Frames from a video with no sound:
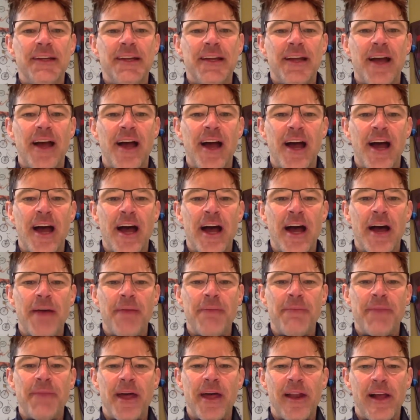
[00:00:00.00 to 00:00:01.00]

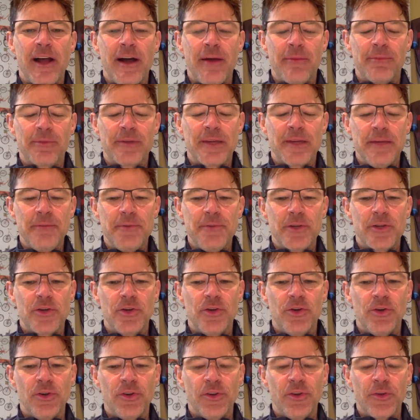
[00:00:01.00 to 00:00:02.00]
that'll help keep you
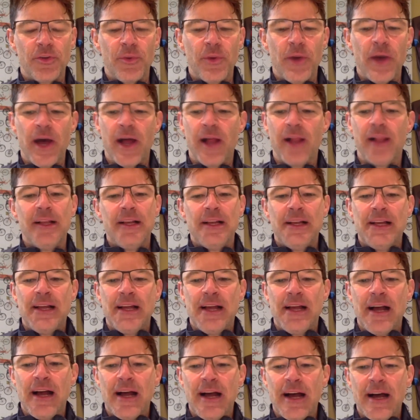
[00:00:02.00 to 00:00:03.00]
cool as well.
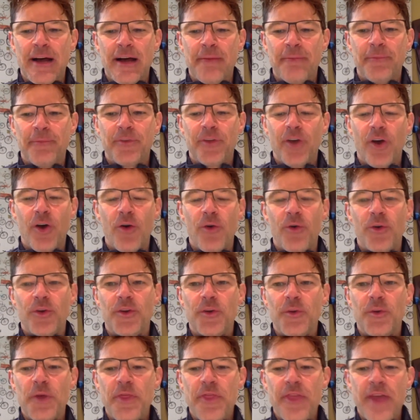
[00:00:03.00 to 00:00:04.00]
So
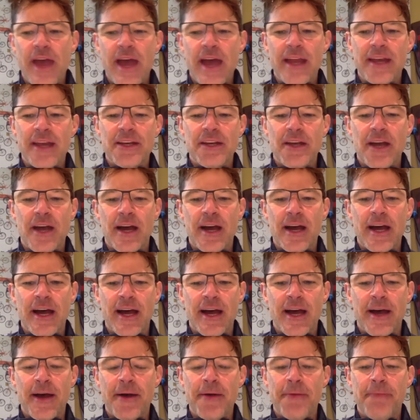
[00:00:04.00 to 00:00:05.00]
with that,
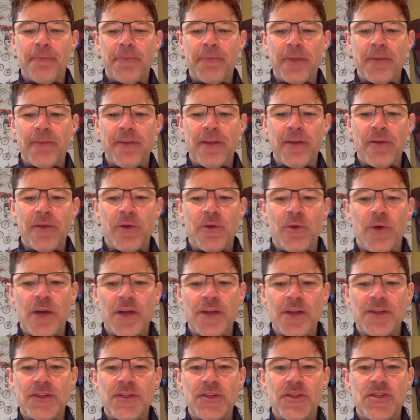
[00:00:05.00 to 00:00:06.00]
if anyone wants to